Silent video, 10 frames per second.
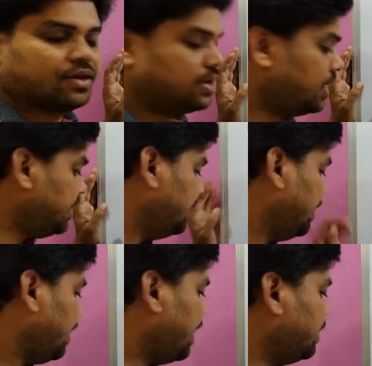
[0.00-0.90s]
right?
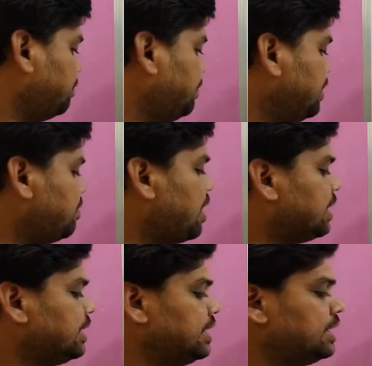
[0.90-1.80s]
And b bar
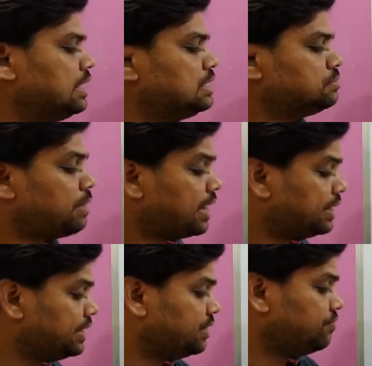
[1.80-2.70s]
here is
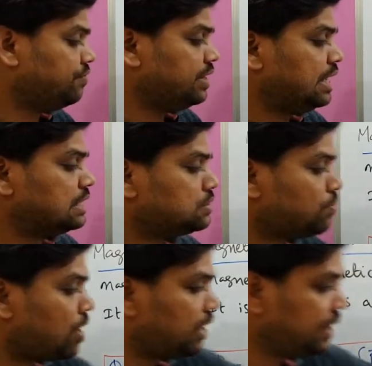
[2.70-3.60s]
magnetic field at
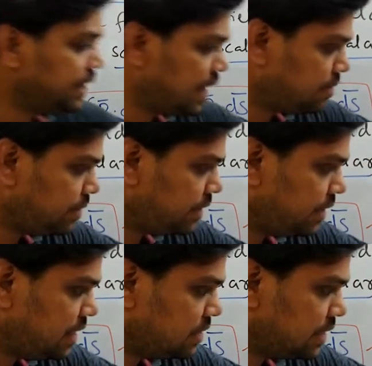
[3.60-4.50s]
small area element
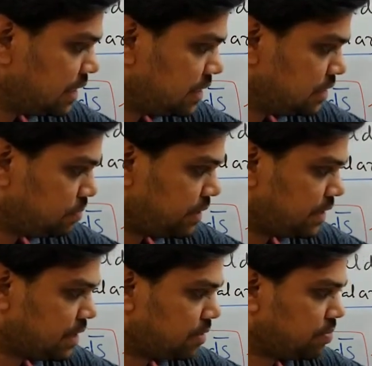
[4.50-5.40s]
ds at this
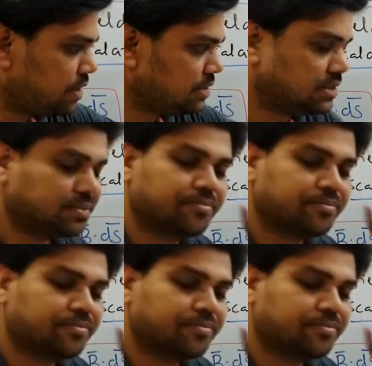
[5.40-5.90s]
particular place.